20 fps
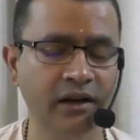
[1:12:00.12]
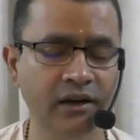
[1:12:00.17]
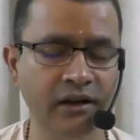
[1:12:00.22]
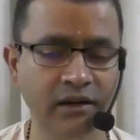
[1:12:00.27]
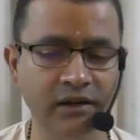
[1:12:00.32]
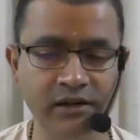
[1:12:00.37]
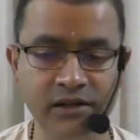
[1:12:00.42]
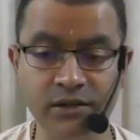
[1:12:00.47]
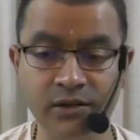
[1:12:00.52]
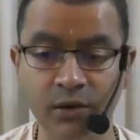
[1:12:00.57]

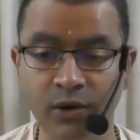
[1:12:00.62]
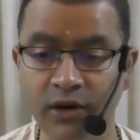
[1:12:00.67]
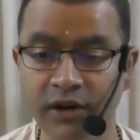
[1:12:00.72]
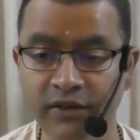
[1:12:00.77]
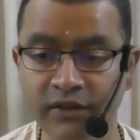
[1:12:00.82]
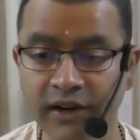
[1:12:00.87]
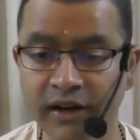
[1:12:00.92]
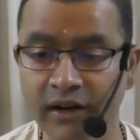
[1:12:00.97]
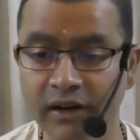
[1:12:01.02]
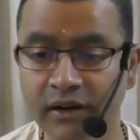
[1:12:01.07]
It's so
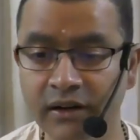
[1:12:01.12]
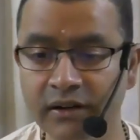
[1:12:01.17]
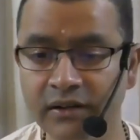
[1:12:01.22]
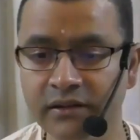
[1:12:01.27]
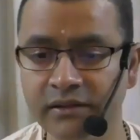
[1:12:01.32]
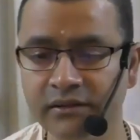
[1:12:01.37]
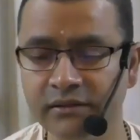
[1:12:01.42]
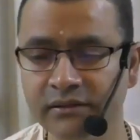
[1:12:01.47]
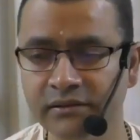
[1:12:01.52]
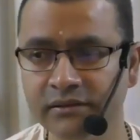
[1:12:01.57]
difficult.
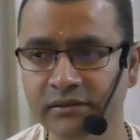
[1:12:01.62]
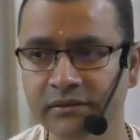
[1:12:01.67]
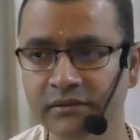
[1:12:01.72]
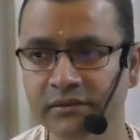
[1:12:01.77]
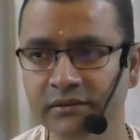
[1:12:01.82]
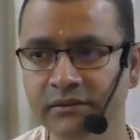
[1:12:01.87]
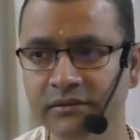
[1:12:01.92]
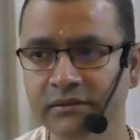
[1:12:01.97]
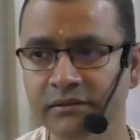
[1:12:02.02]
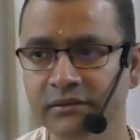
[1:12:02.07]

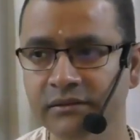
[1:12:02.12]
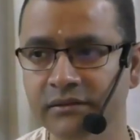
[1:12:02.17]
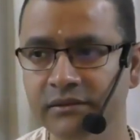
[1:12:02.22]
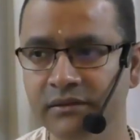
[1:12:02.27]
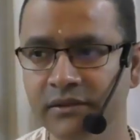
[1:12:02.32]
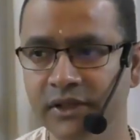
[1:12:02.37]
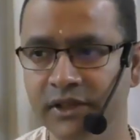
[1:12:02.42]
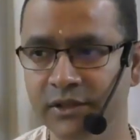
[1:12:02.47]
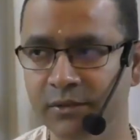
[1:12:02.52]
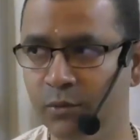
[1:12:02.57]

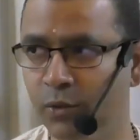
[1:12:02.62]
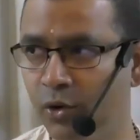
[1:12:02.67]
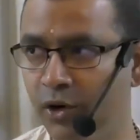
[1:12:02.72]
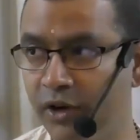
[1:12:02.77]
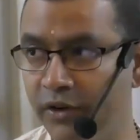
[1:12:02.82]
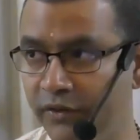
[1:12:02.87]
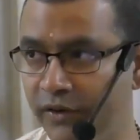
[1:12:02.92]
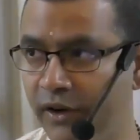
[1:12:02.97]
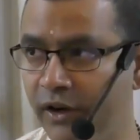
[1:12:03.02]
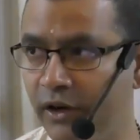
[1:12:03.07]
It's more
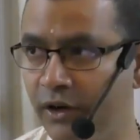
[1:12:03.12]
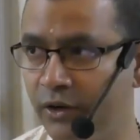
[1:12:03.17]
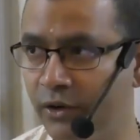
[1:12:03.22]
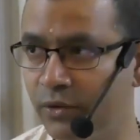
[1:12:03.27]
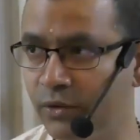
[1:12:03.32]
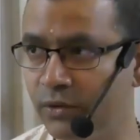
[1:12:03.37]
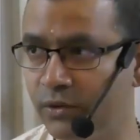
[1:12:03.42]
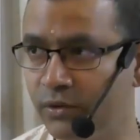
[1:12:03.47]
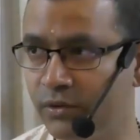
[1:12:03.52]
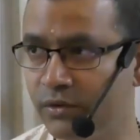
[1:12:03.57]
difficult
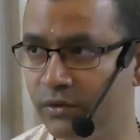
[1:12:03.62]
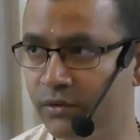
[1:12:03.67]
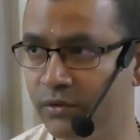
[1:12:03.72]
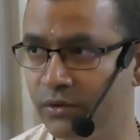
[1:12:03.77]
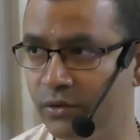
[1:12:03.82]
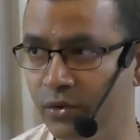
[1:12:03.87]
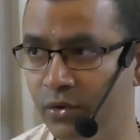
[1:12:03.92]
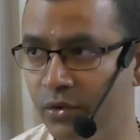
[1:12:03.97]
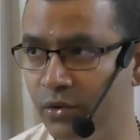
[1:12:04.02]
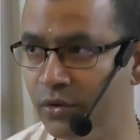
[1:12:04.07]
to
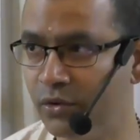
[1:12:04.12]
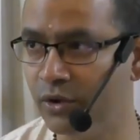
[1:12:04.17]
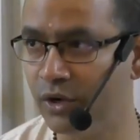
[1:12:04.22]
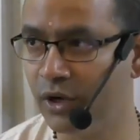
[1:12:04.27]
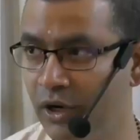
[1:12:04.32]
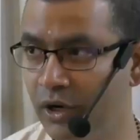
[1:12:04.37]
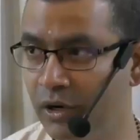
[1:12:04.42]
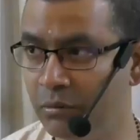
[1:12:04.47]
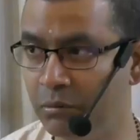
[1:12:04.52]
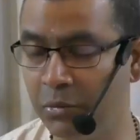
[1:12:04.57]
do,
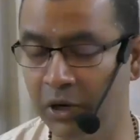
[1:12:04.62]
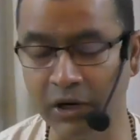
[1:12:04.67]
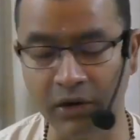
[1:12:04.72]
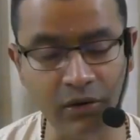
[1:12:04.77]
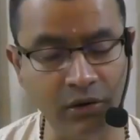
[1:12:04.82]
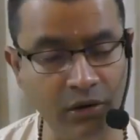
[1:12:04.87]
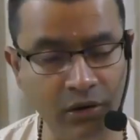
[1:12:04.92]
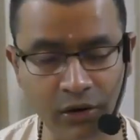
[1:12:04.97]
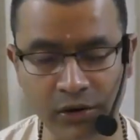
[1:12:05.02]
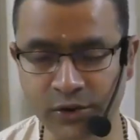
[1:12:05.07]
but
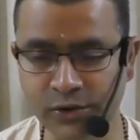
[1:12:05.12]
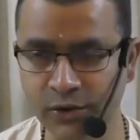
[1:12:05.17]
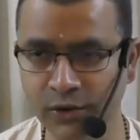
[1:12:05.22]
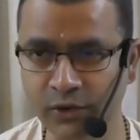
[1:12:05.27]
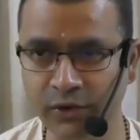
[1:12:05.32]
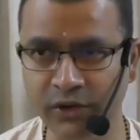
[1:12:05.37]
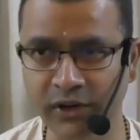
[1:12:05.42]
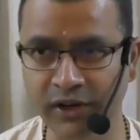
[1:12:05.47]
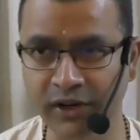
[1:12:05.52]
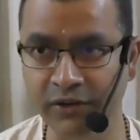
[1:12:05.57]

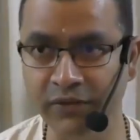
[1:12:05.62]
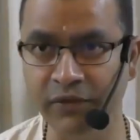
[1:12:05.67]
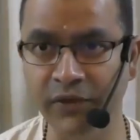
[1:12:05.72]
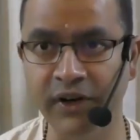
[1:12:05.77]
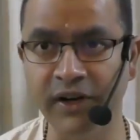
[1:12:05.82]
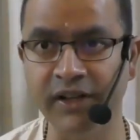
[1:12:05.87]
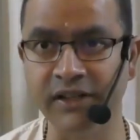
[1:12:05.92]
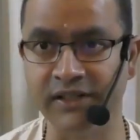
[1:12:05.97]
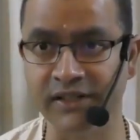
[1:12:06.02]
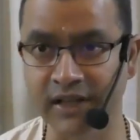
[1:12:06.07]
also if
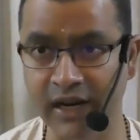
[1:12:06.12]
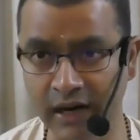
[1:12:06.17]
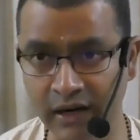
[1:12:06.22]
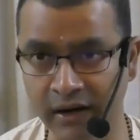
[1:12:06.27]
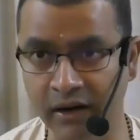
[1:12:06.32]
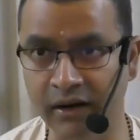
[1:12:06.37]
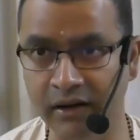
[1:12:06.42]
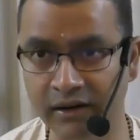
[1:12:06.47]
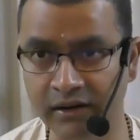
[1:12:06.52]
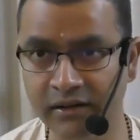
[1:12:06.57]
it is
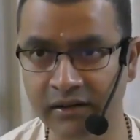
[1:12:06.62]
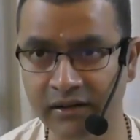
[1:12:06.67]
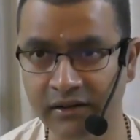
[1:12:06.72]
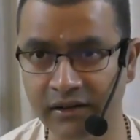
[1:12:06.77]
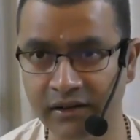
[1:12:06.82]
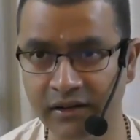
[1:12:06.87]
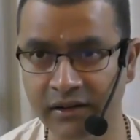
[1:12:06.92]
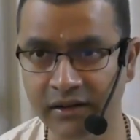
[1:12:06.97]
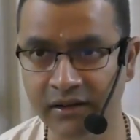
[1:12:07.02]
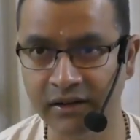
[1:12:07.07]
done
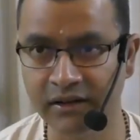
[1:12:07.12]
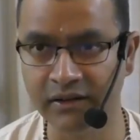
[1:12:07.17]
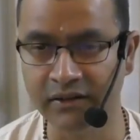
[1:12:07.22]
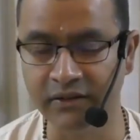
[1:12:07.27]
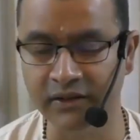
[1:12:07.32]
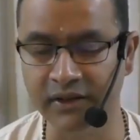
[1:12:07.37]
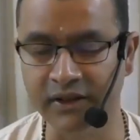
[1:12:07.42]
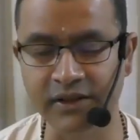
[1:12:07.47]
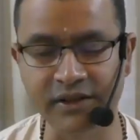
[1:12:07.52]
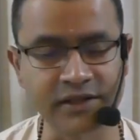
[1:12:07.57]

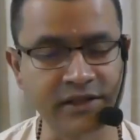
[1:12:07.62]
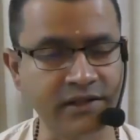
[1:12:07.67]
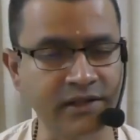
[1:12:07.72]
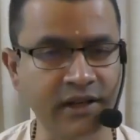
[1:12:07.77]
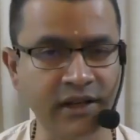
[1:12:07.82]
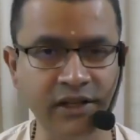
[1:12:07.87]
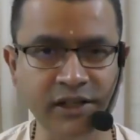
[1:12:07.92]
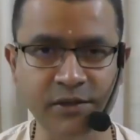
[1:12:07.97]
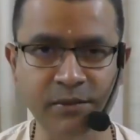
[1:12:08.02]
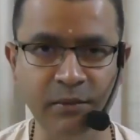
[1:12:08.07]
with
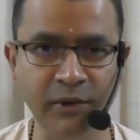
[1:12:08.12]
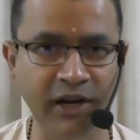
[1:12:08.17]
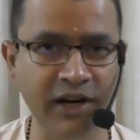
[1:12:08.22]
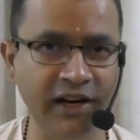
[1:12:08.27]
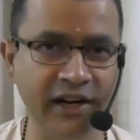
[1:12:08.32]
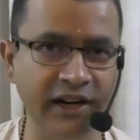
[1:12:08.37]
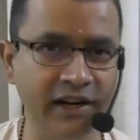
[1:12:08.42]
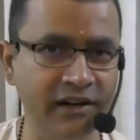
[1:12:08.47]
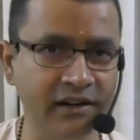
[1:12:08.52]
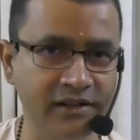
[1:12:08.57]
such
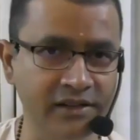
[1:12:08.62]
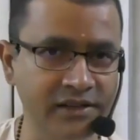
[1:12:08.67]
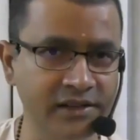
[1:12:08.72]
melody, it